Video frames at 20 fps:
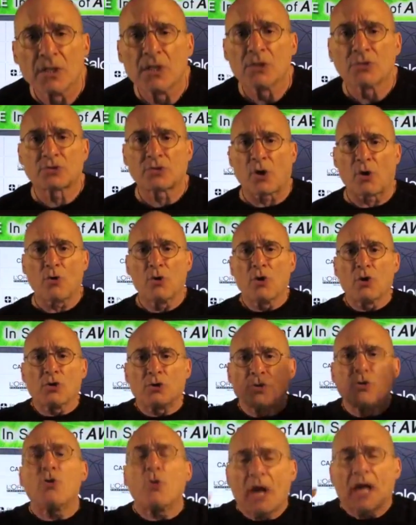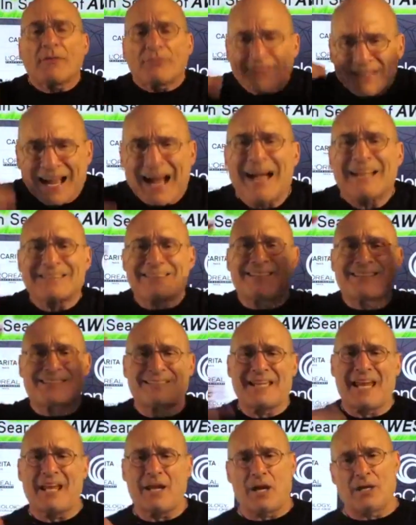So you have got to
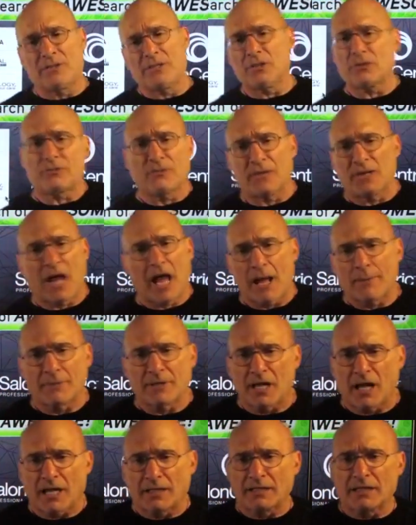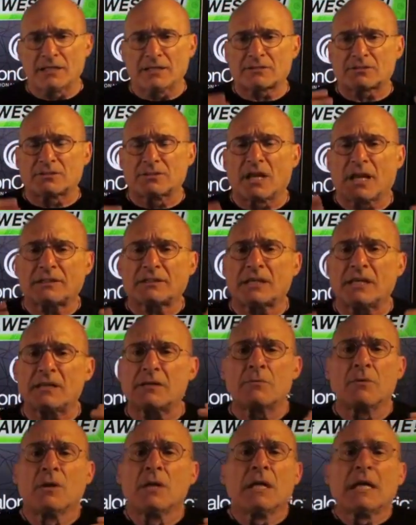stay on this phenomenon. It's
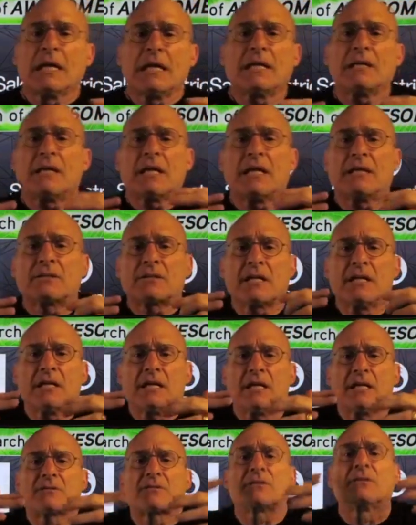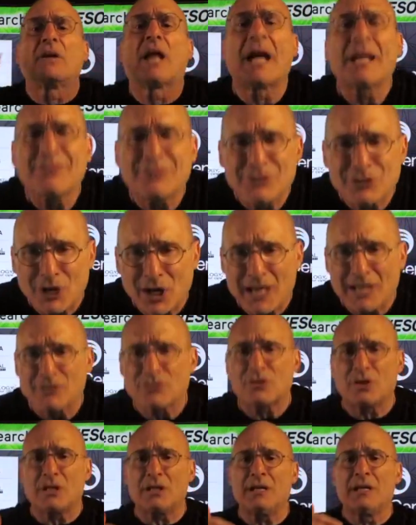nothing, it, it, it it's life
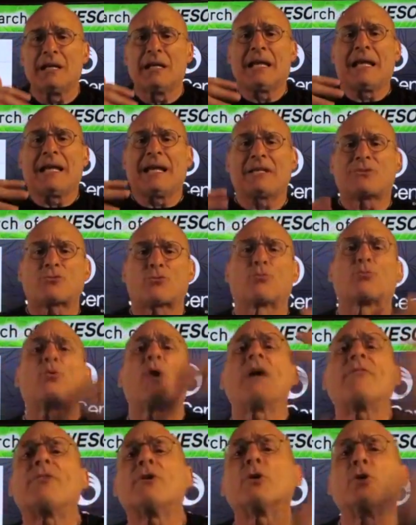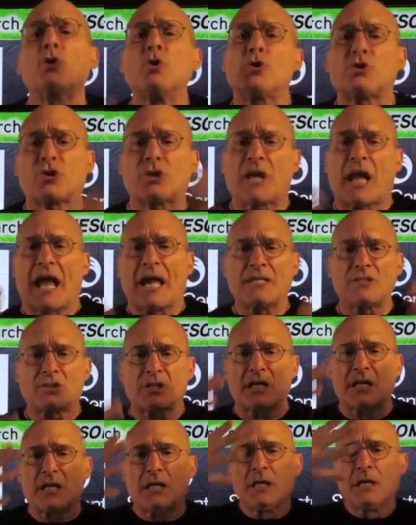changing, it's
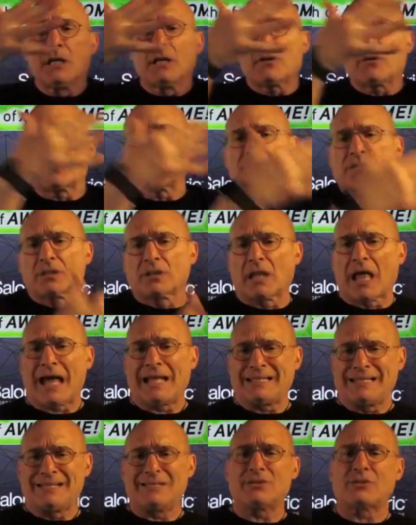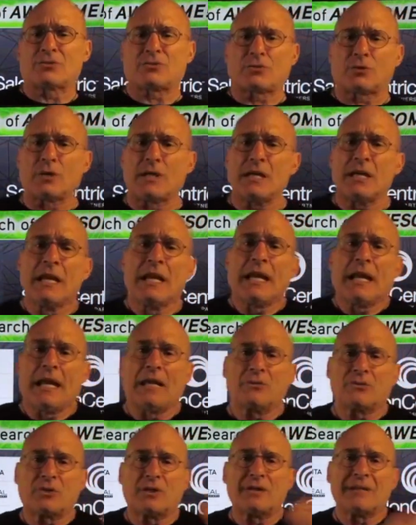revolutionizing the salon industry
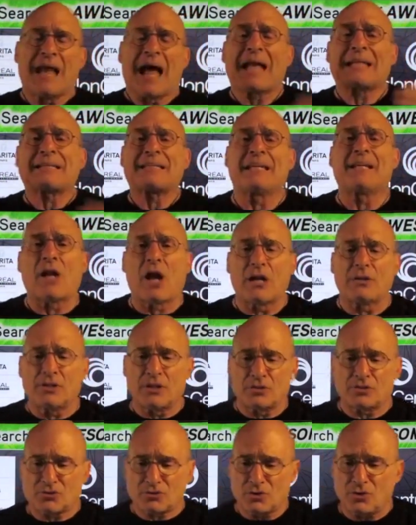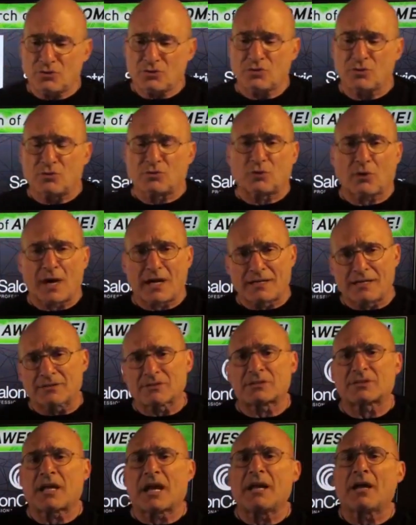and to not get on this choo-choo train and
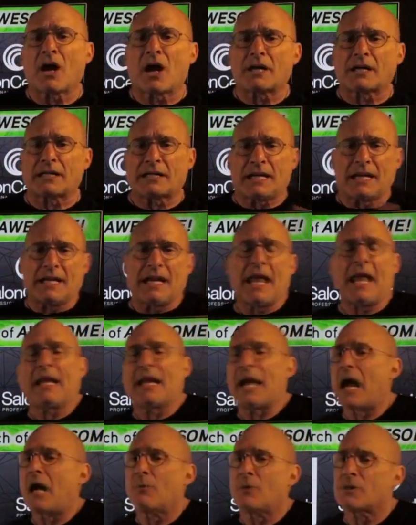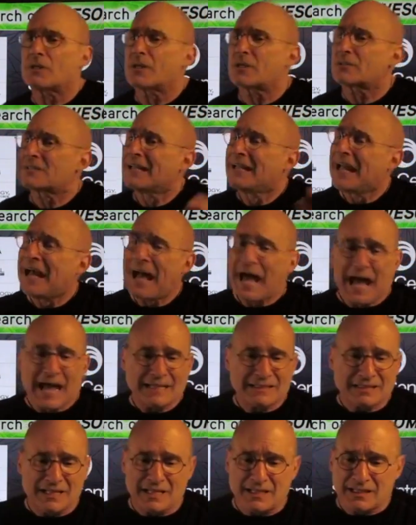stay on it and hang out with us, I
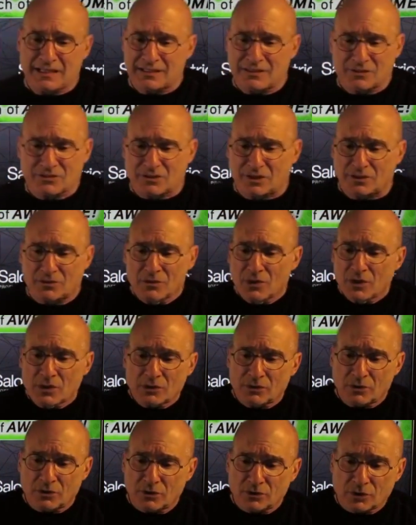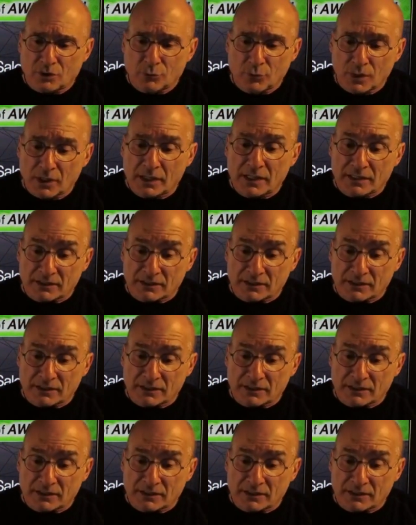think is to to really